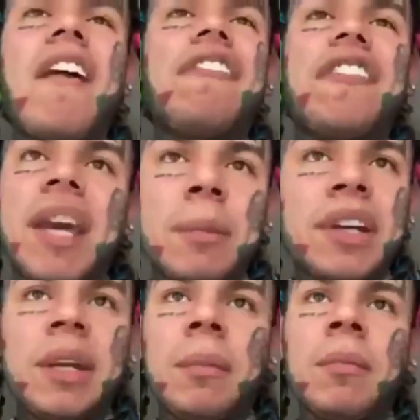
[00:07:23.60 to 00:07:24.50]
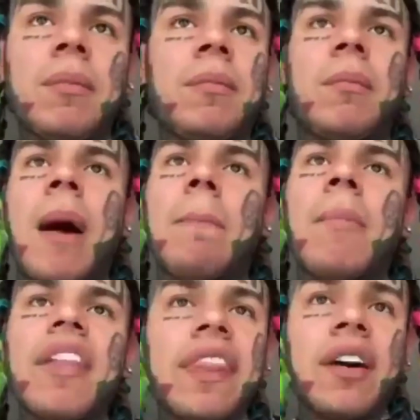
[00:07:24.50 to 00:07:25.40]
family, my
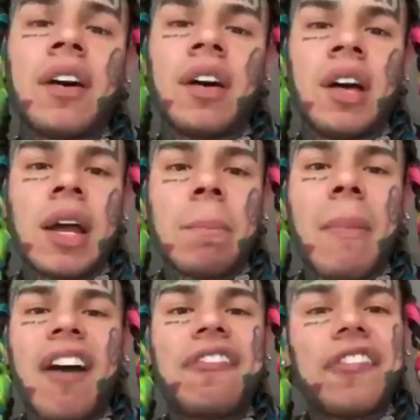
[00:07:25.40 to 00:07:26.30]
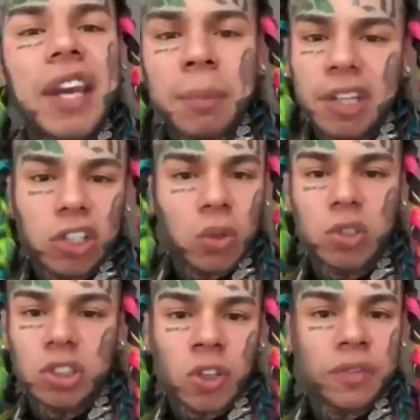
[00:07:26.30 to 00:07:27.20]
mother, my family
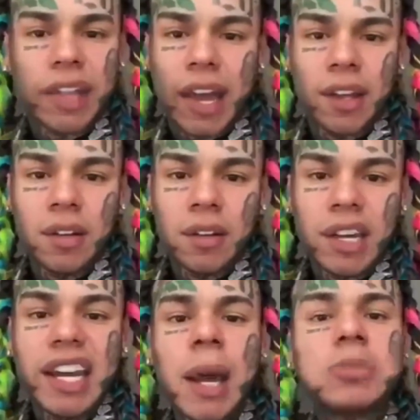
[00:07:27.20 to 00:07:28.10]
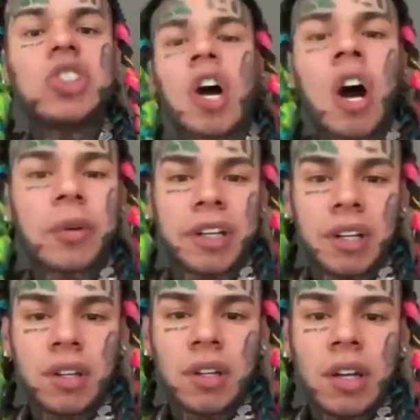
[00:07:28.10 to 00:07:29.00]
don't deserve that. And I'm
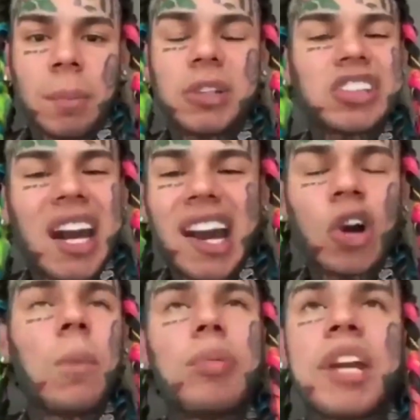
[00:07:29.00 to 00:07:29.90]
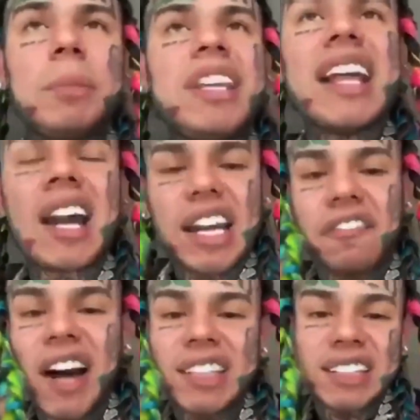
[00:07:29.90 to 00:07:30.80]
sorry. But y'all not going to break me down like
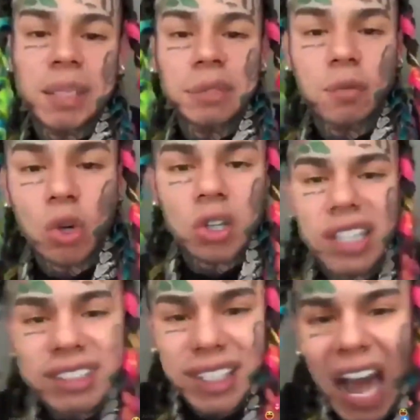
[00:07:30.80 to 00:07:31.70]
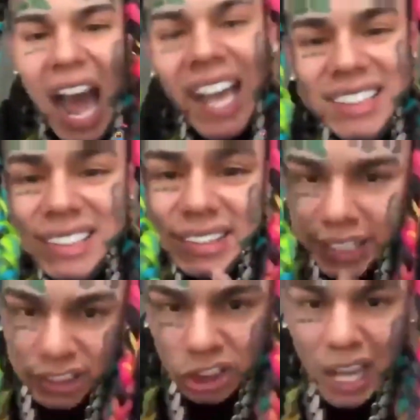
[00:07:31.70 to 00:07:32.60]
if I did something wrong. Listen, I
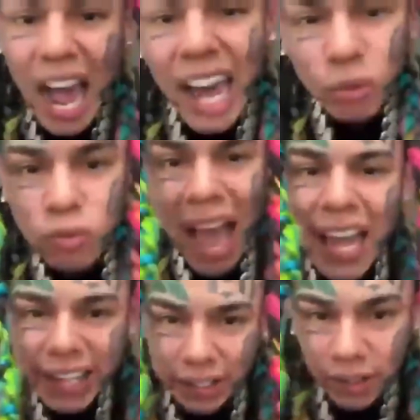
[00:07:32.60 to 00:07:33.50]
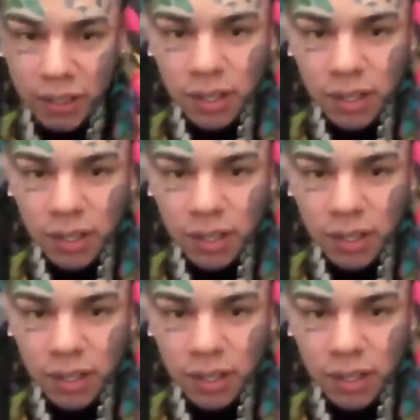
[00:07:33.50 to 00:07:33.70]
snitched. I ratted.